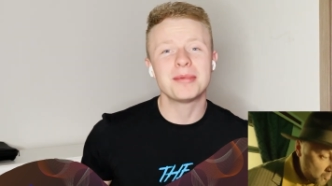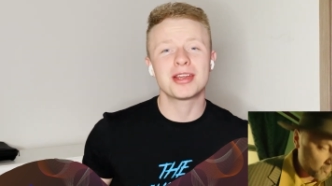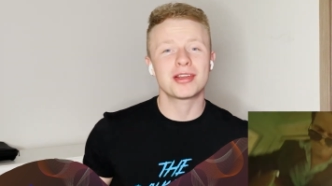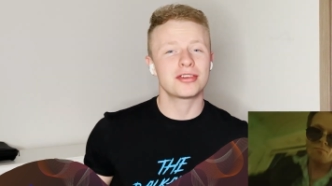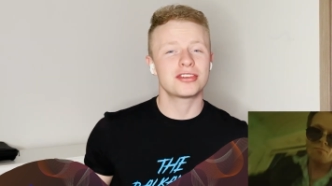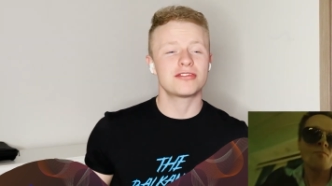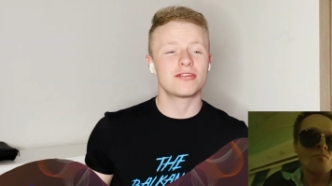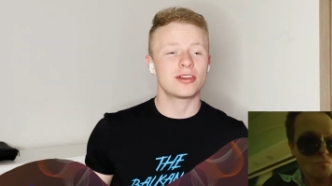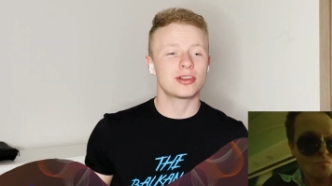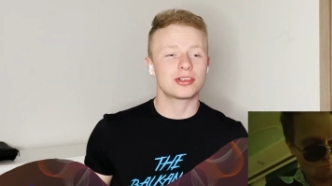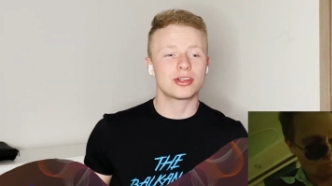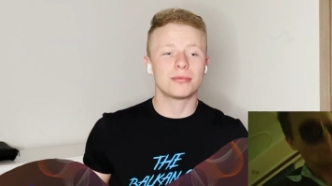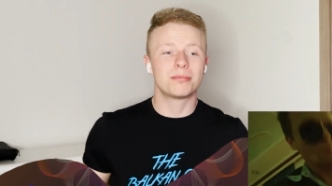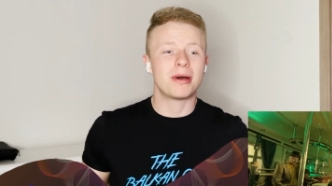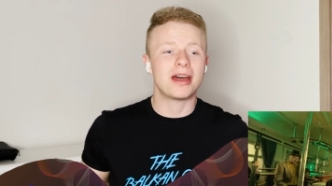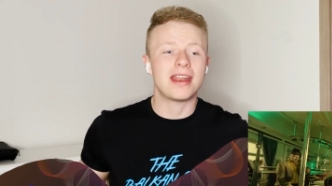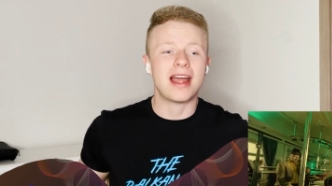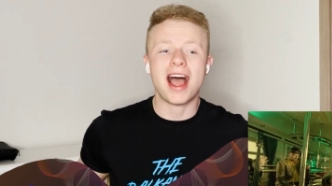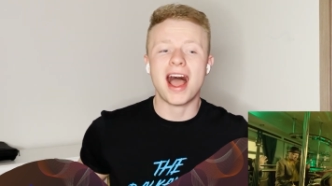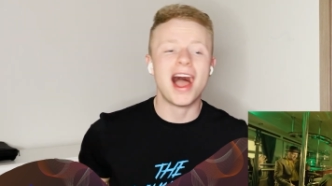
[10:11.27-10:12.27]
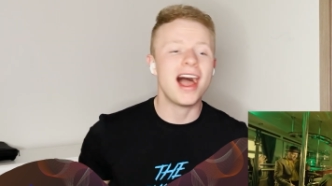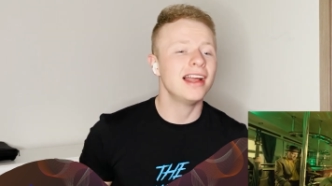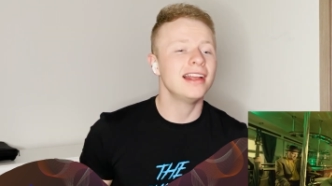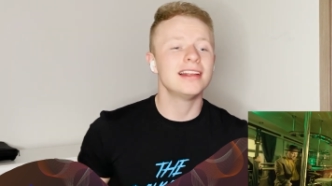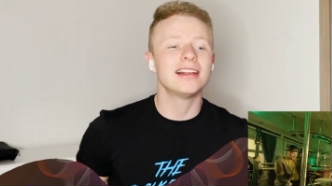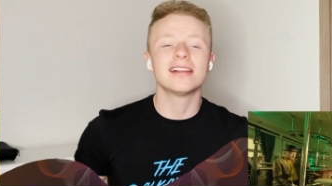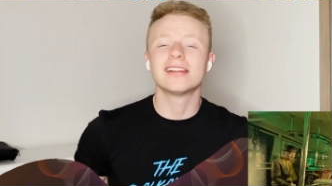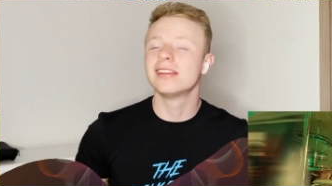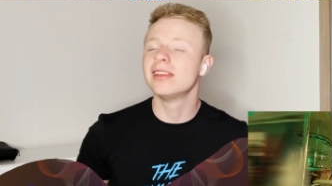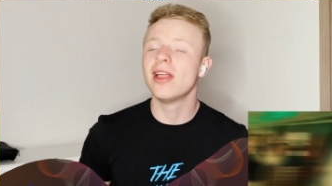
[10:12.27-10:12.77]
be controversial, but I
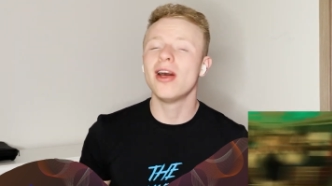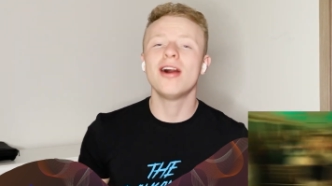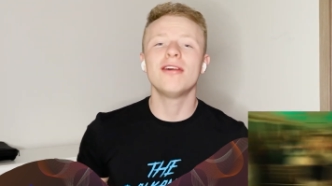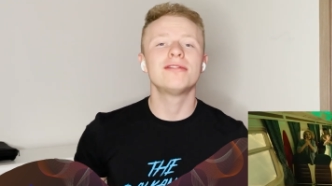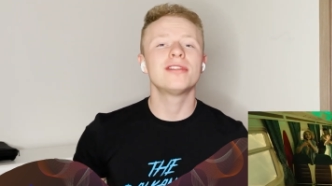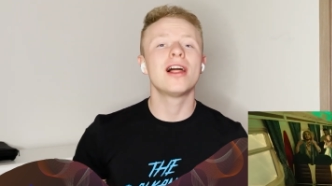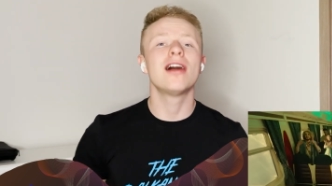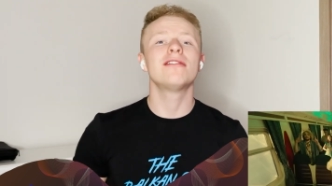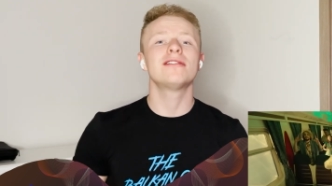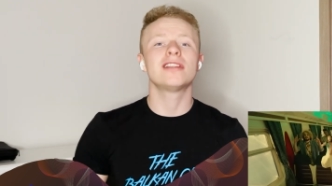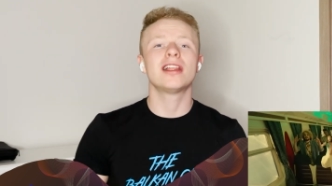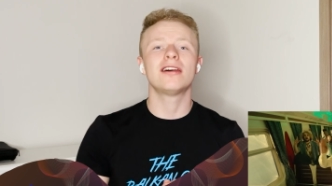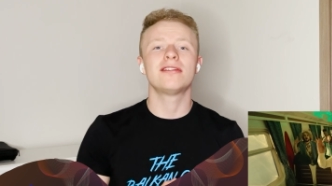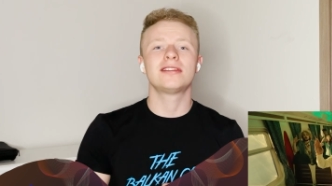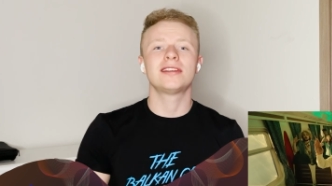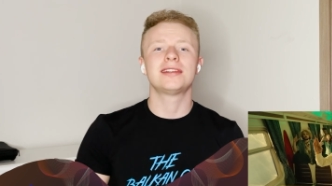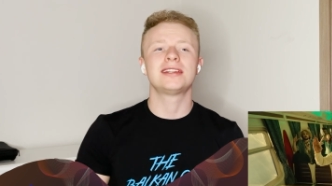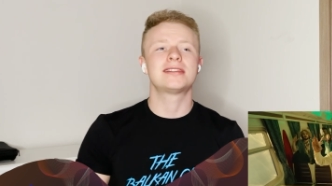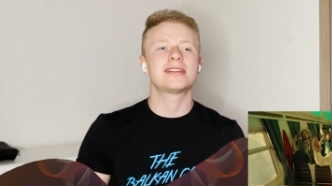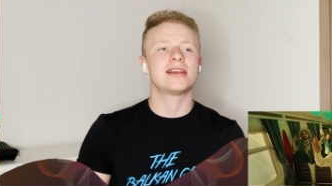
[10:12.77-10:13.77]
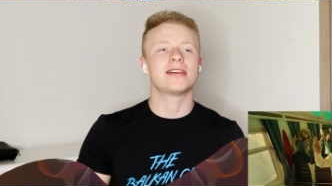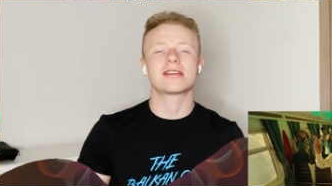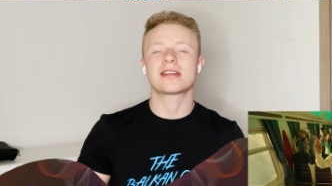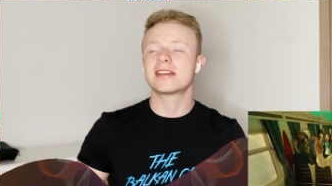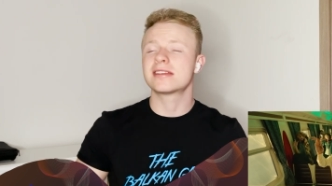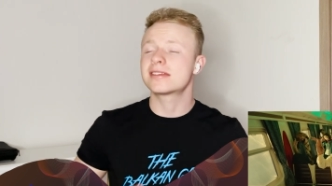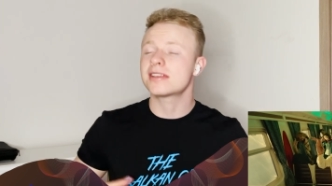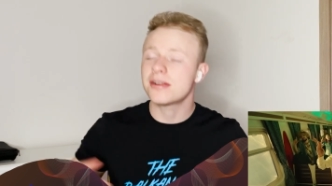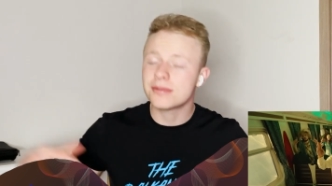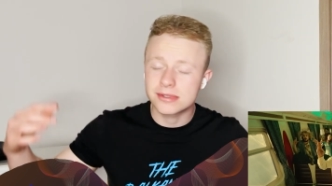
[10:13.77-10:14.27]
love this song. It
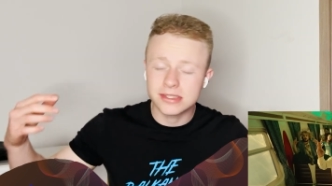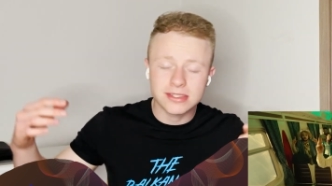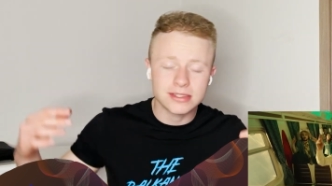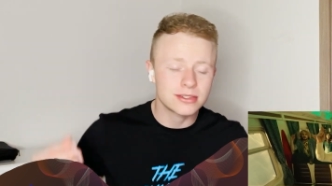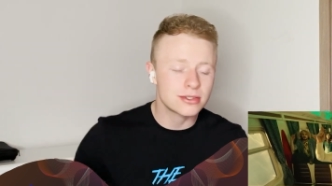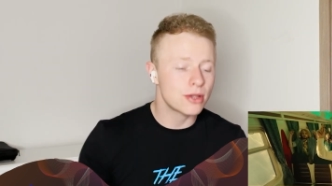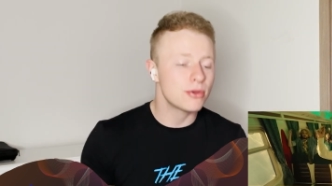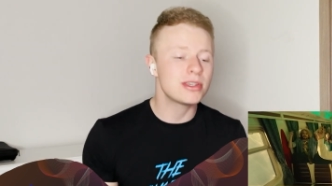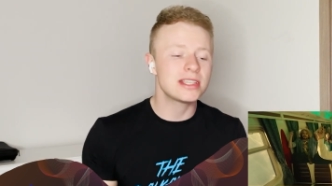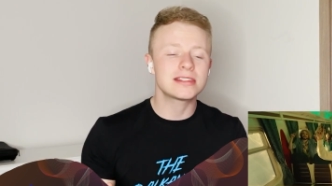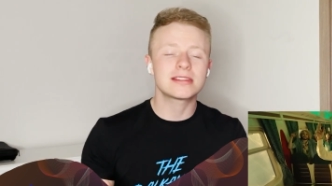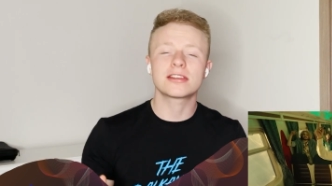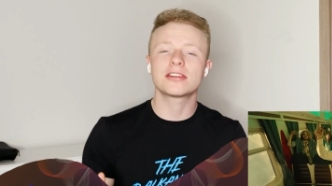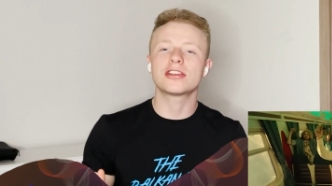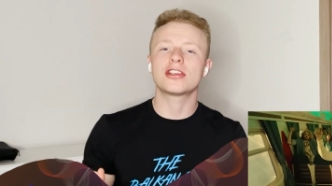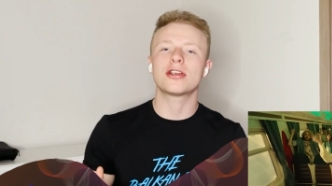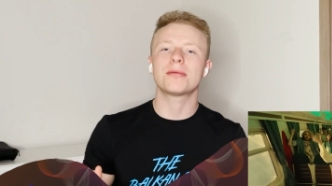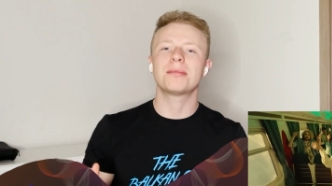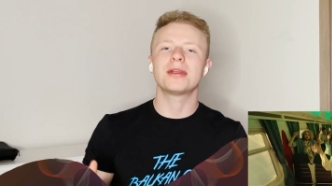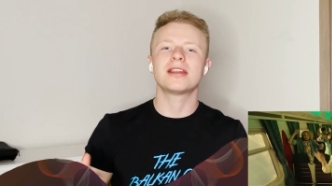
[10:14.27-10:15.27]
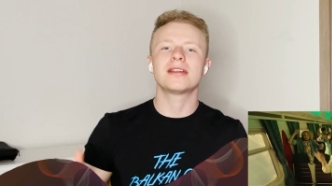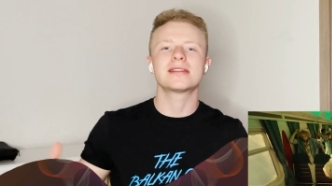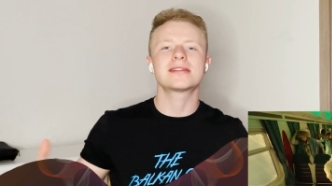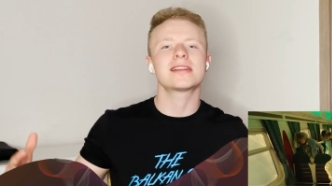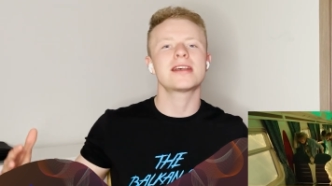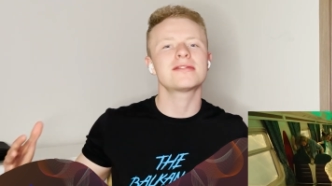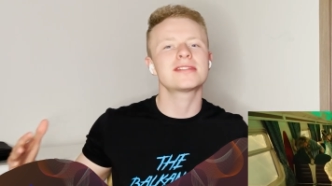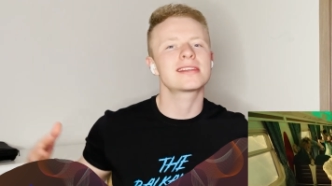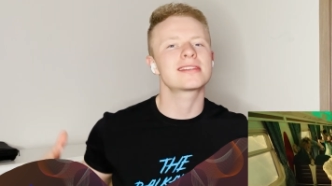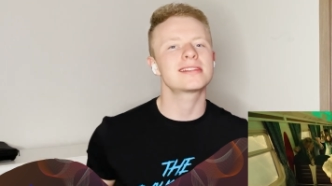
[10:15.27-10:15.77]
sounds so Eastern European. It
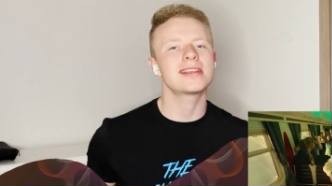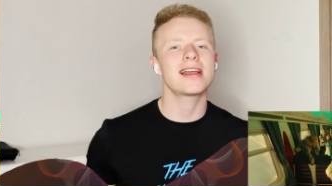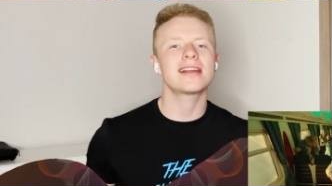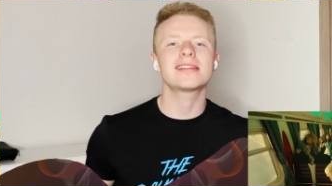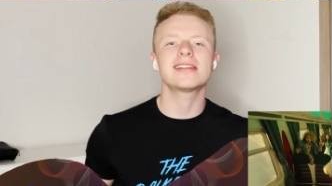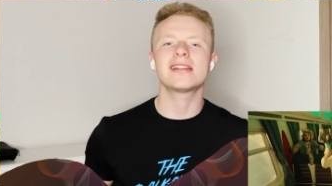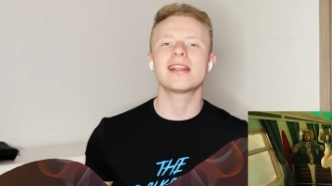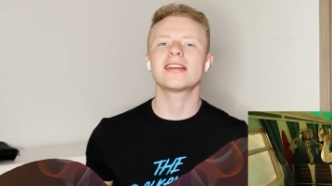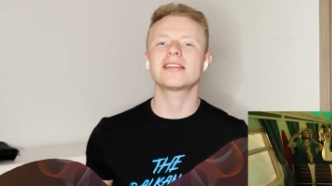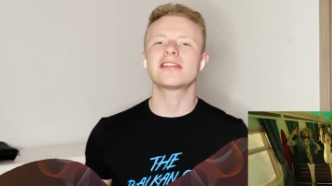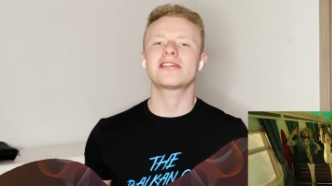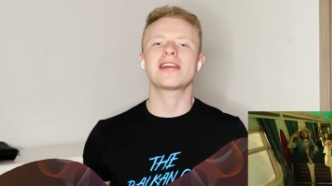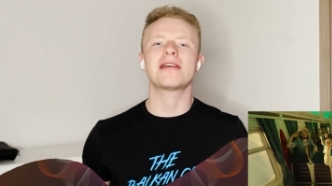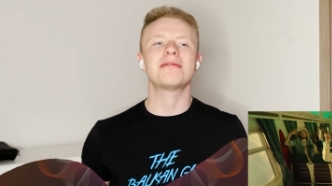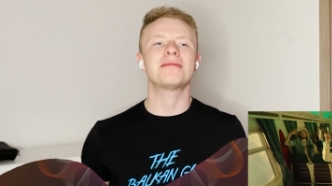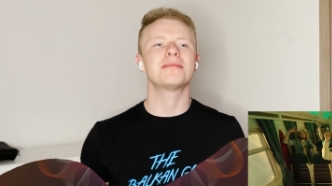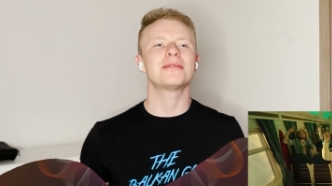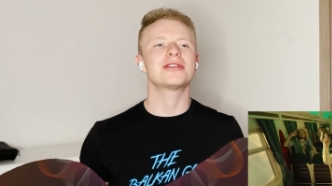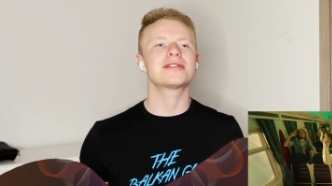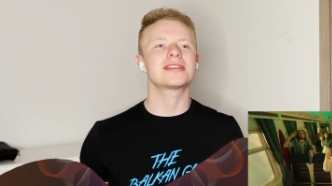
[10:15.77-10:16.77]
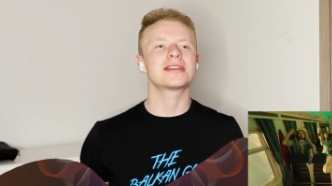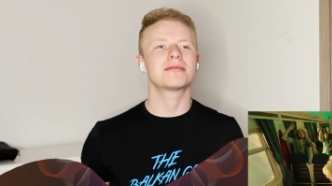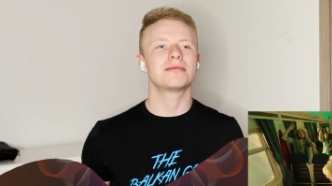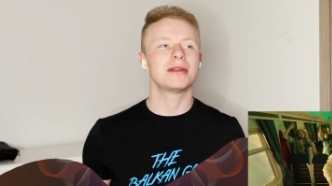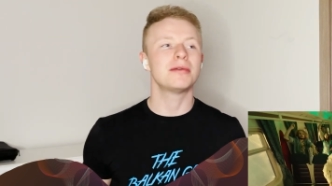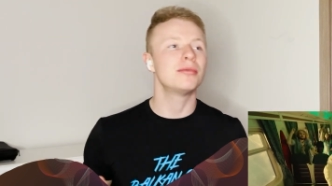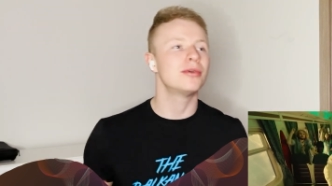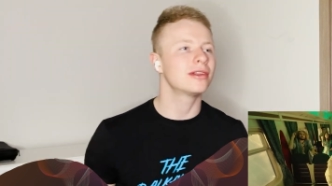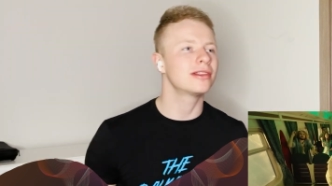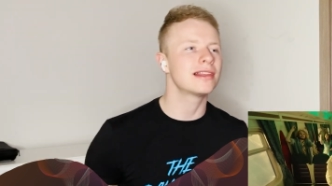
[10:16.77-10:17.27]
sounds exactly like the type of music we
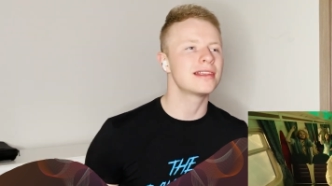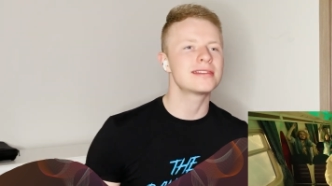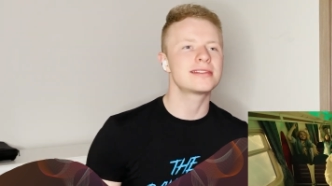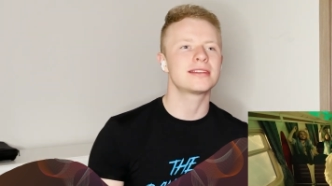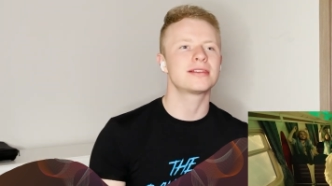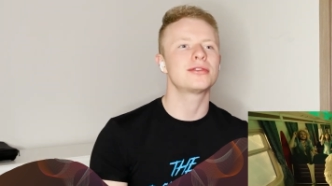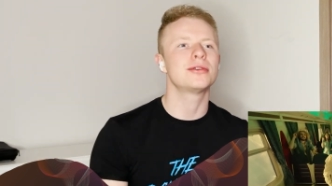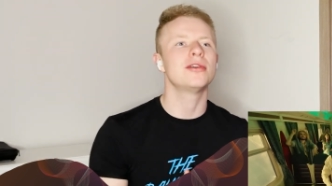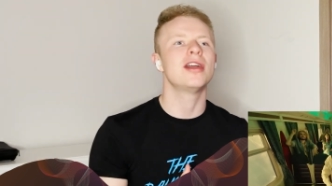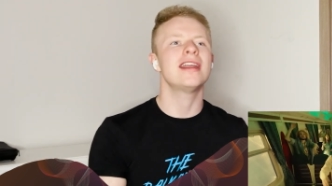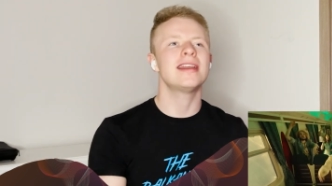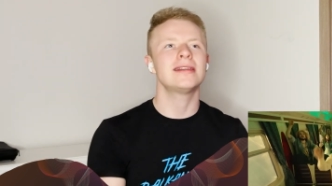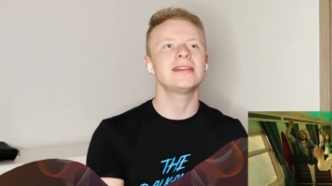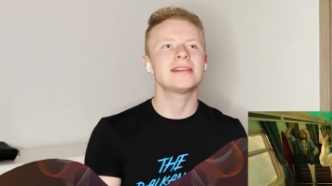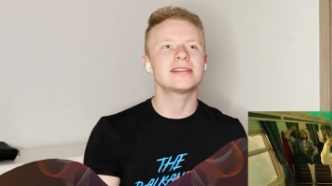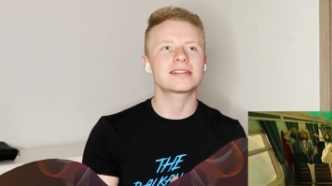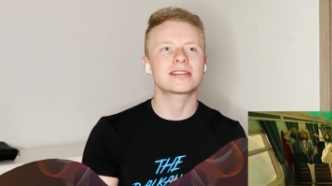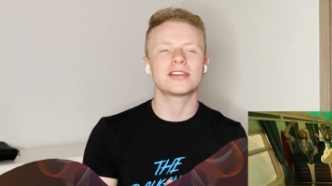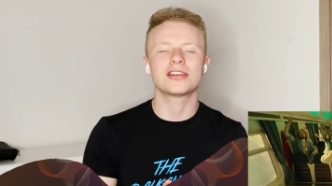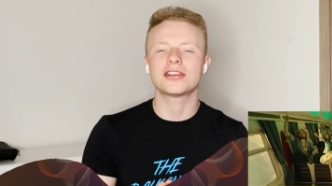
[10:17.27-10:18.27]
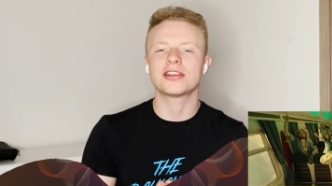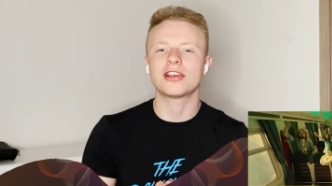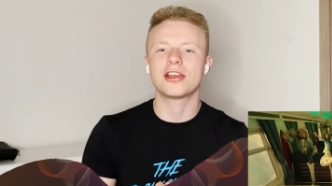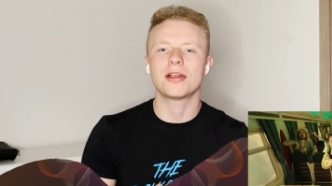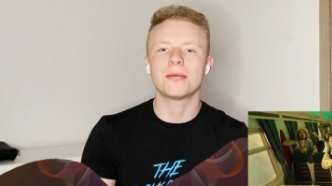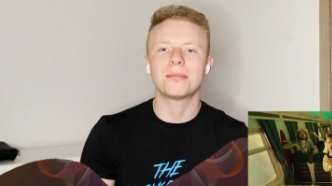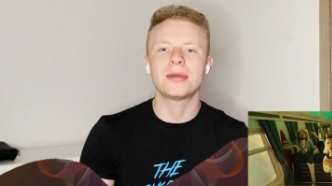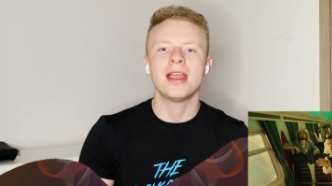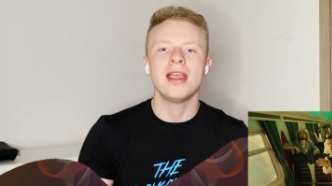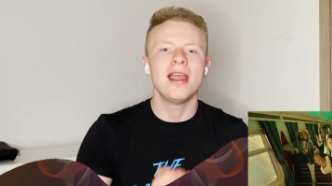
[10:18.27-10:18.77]
would listen to in Eastern
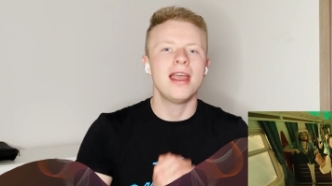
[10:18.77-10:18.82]
Europe.